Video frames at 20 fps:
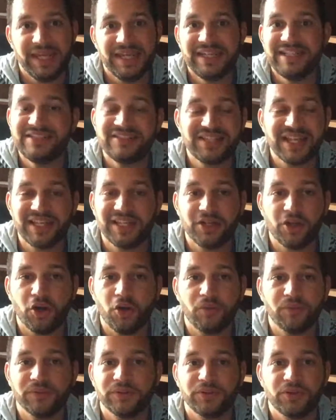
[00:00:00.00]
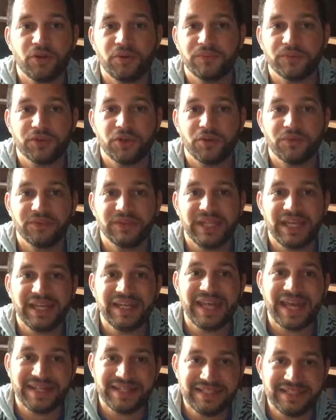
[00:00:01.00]
He said it over and over and over
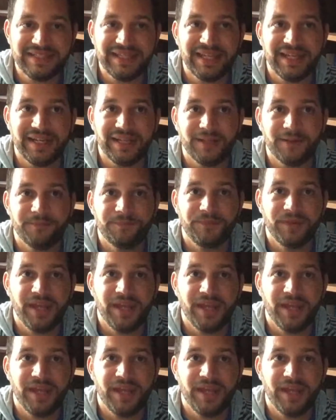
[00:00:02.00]
again, and he did it.